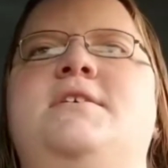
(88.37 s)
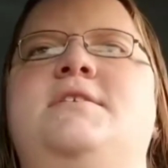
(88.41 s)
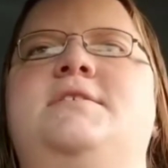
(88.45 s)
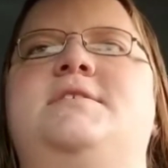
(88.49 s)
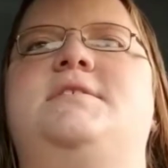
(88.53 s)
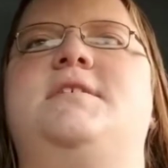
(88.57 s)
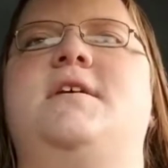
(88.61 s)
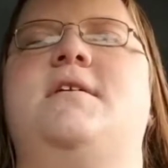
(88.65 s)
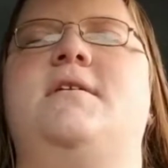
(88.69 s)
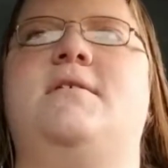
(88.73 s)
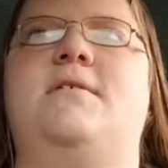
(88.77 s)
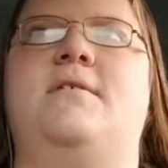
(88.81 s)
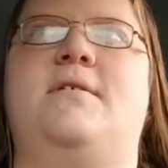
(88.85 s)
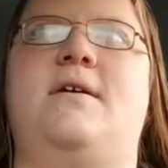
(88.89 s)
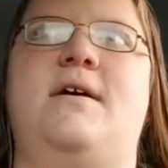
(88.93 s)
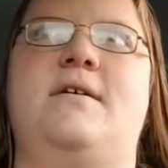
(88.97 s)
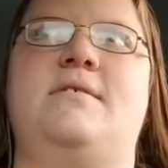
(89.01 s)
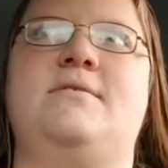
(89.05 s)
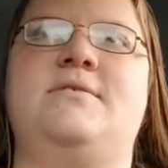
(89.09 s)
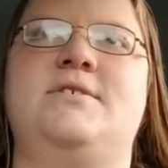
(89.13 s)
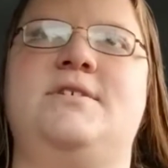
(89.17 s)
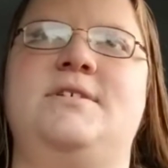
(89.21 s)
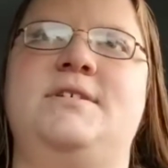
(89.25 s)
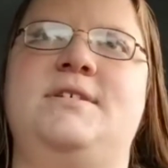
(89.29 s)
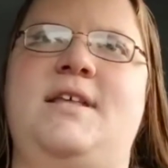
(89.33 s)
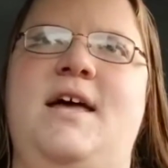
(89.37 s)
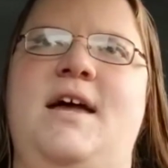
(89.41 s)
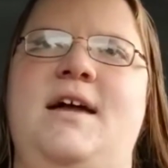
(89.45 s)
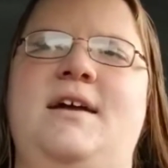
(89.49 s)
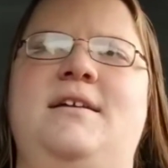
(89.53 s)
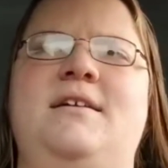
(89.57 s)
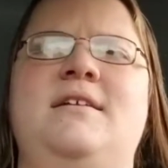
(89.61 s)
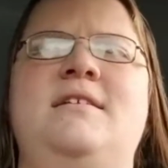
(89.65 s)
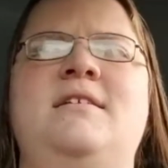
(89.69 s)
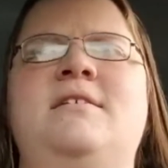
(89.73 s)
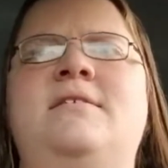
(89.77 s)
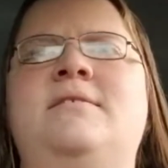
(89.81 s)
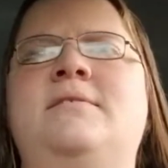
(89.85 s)
So I was just
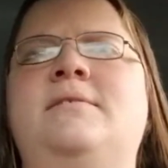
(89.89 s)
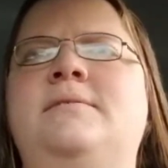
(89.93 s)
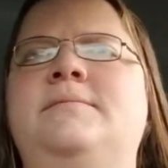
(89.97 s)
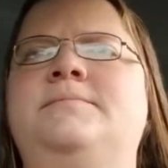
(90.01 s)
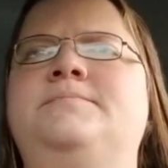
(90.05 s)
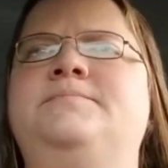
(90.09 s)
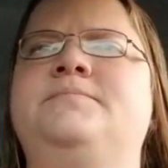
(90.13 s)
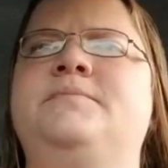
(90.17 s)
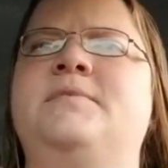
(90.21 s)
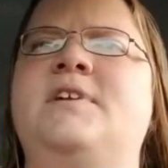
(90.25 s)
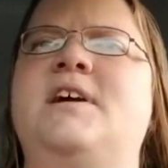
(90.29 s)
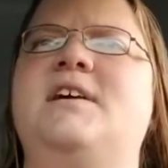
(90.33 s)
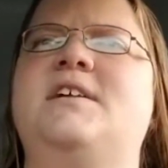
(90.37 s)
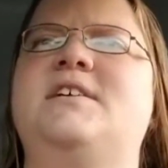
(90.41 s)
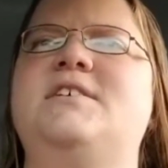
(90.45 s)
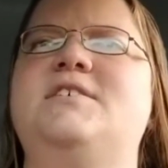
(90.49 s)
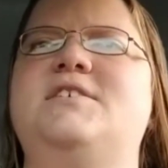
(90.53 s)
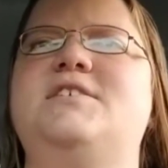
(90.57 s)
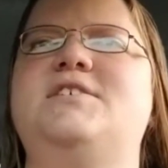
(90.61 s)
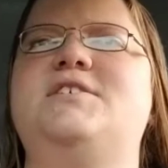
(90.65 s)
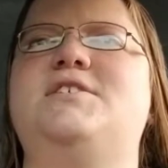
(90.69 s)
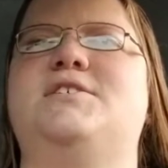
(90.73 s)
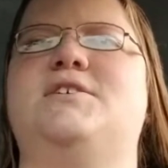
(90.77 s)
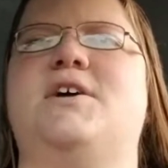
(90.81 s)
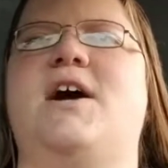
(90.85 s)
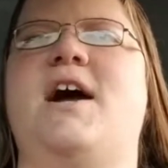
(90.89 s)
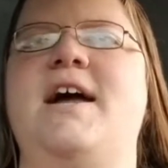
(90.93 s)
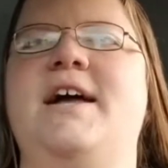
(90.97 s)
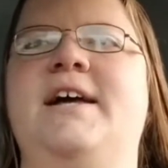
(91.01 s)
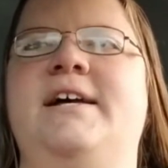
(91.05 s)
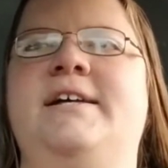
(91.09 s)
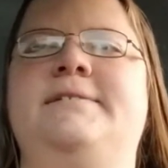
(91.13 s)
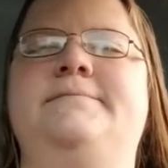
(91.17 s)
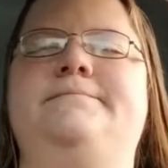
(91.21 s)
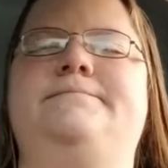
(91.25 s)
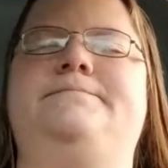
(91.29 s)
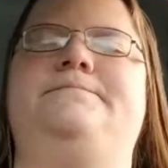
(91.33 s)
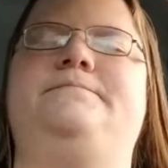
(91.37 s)
like, you know, let's just try
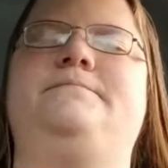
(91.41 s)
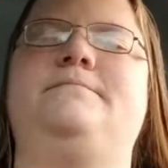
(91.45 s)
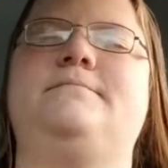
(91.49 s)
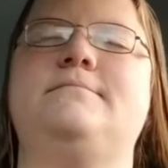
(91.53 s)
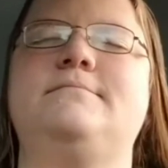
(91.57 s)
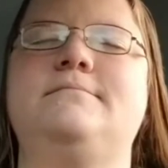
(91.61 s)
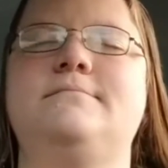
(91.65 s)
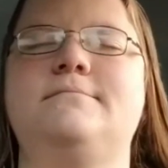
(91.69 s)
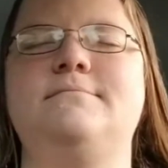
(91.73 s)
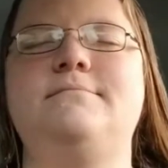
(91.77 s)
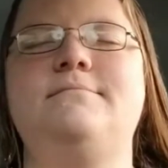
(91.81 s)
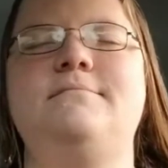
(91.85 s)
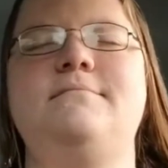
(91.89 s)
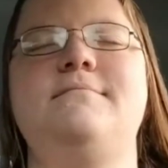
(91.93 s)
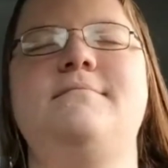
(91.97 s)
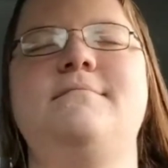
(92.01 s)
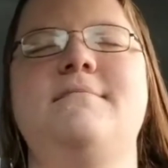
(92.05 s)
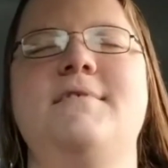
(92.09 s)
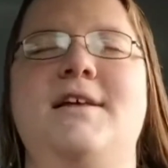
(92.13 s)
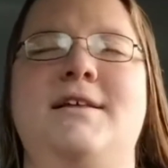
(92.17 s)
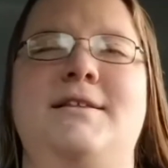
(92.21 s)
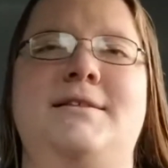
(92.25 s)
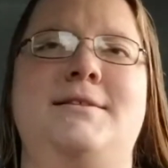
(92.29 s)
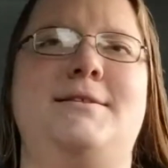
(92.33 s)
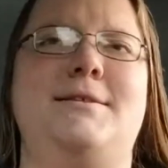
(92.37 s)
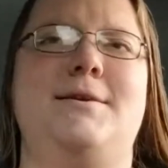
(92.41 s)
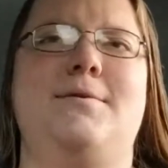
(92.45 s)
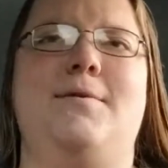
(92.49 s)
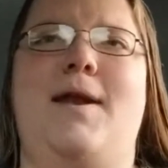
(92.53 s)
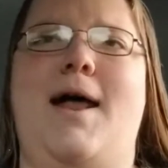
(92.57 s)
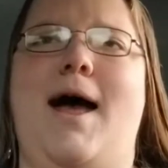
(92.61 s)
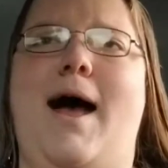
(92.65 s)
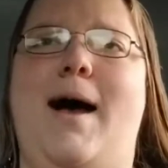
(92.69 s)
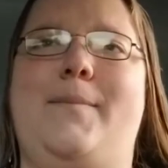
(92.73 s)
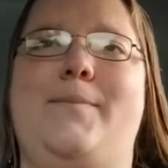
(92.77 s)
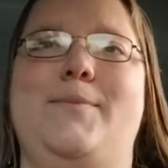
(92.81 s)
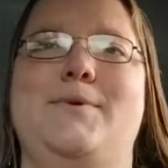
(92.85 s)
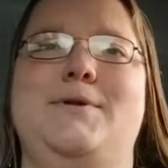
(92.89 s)
it and see what
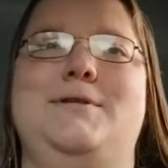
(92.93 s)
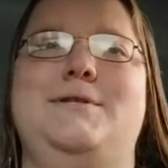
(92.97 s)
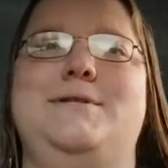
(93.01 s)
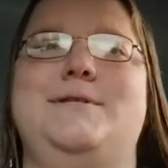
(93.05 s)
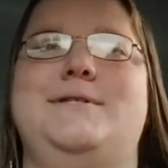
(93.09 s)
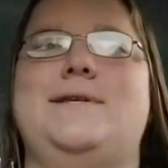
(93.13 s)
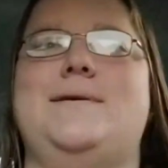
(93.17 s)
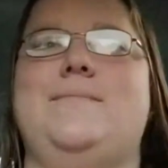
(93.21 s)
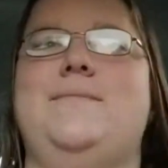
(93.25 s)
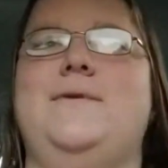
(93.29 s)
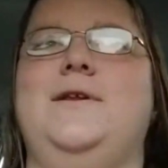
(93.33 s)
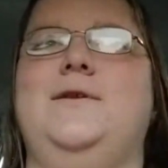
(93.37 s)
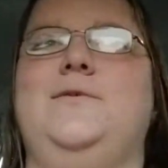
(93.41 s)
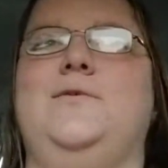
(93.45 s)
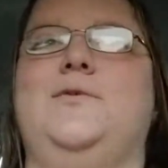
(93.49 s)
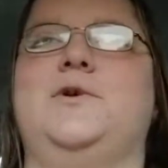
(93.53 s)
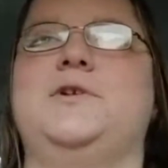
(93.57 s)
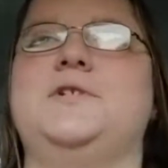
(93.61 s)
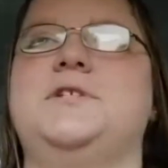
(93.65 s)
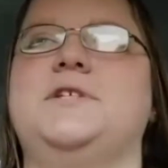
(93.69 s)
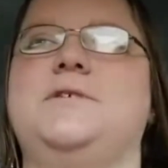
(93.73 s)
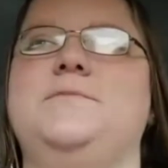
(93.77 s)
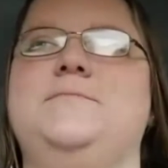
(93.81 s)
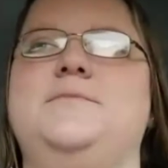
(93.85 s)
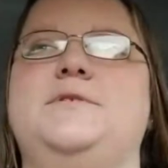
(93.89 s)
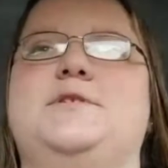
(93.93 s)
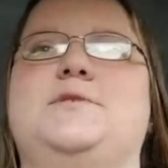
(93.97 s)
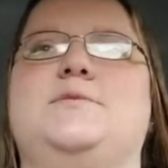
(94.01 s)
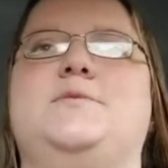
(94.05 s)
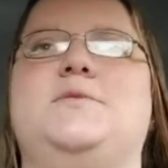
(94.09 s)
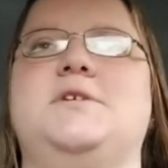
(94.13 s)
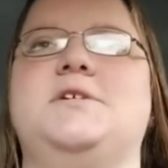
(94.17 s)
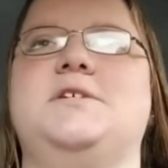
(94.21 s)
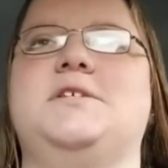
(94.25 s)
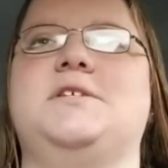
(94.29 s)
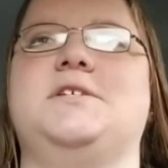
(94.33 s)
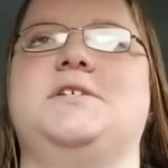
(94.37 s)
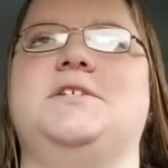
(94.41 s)
happens. I mean, worst comes to
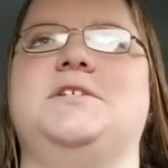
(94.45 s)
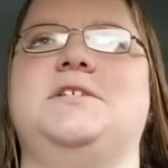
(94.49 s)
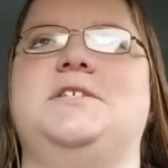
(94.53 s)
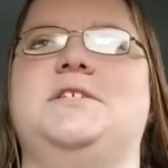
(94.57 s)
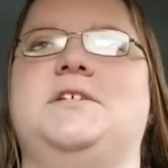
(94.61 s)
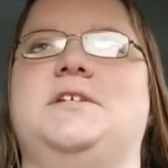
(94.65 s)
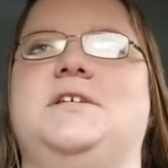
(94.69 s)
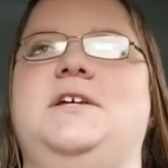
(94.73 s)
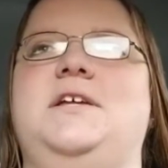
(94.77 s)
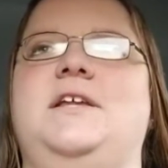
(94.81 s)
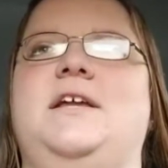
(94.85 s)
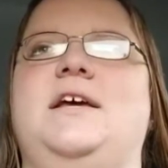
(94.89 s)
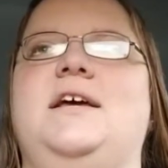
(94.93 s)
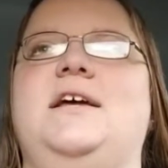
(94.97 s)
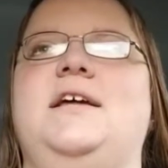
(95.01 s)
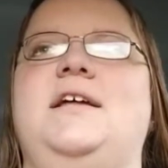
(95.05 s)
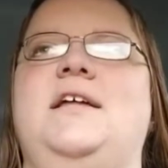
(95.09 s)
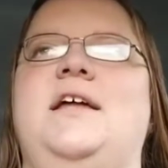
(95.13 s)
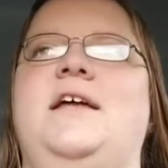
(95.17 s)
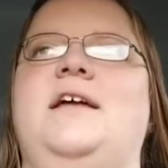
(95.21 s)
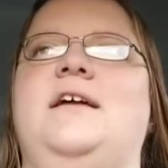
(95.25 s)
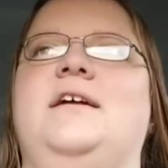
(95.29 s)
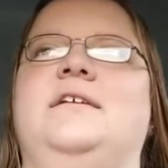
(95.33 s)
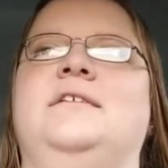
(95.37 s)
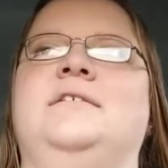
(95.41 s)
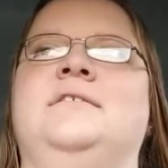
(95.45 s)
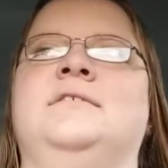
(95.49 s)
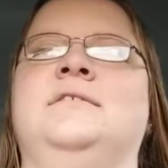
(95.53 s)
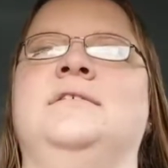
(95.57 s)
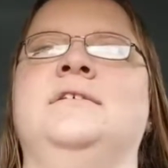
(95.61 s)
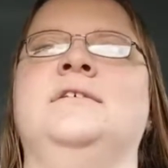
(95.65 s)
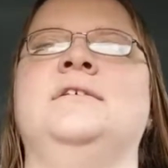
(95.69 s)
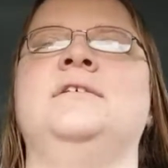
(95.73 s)
worst, I'll just delete it and,